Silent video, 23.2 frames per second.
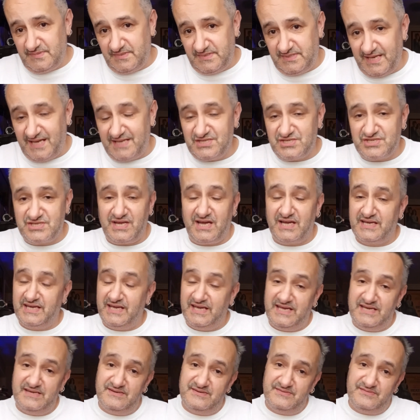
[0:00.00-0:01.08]
getting stuck
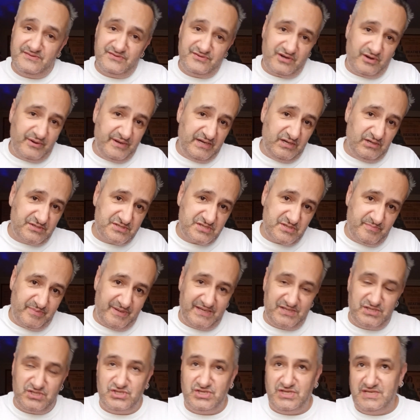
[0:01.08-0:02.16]
in, throwing lots of
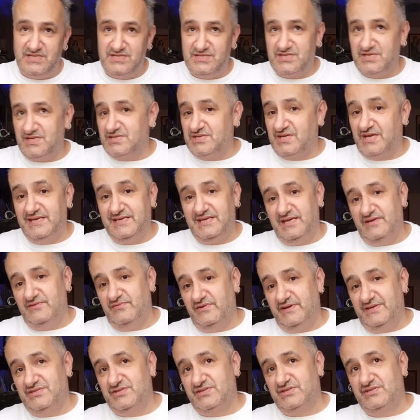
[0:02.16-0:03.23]
punches, taking
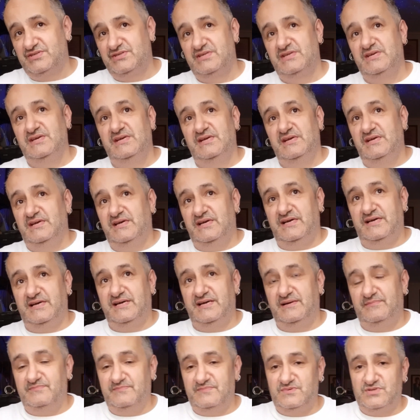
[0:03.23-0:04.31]
risks,
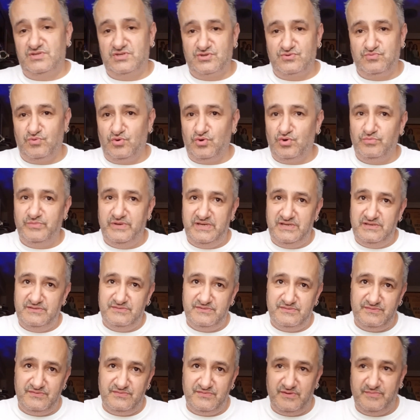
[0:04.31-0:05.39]

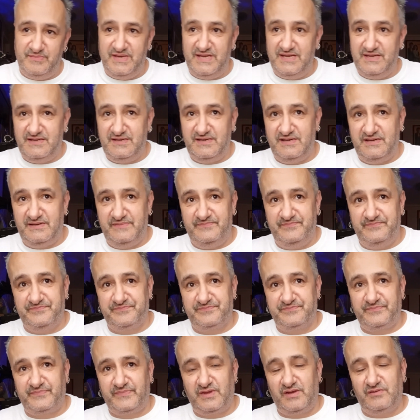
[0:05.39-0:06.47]
swarming
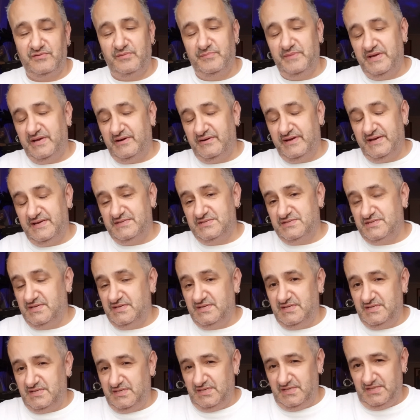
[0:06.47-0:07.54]
Ramirez,
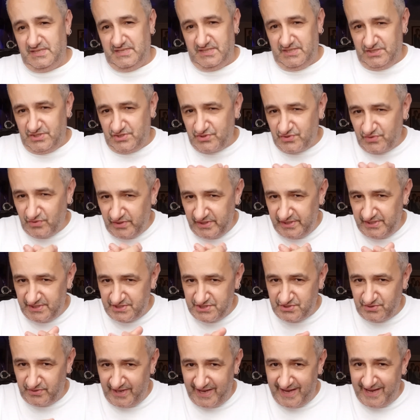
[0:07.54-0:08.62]
trying to
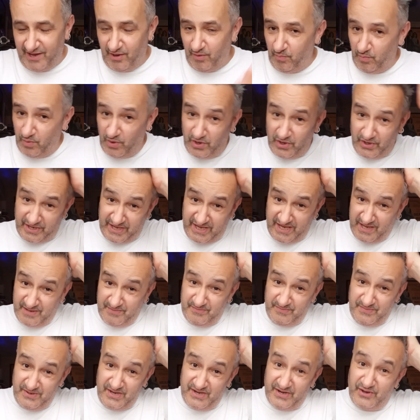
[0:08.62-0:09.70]
sort of outwork
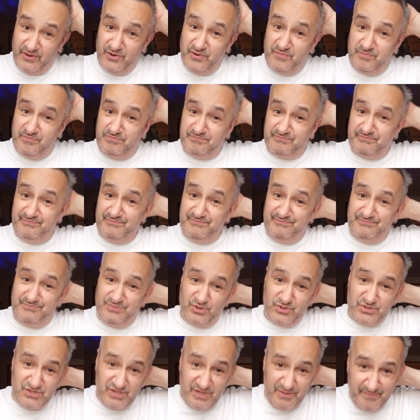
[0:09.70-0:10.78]
him, you know,
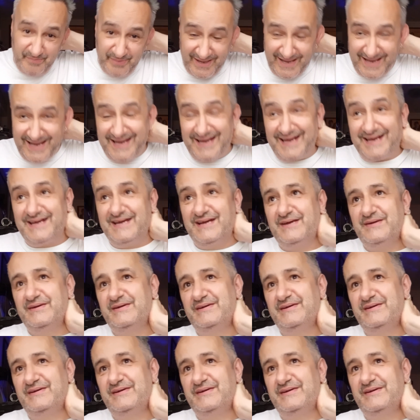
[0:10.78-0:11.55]
push him back,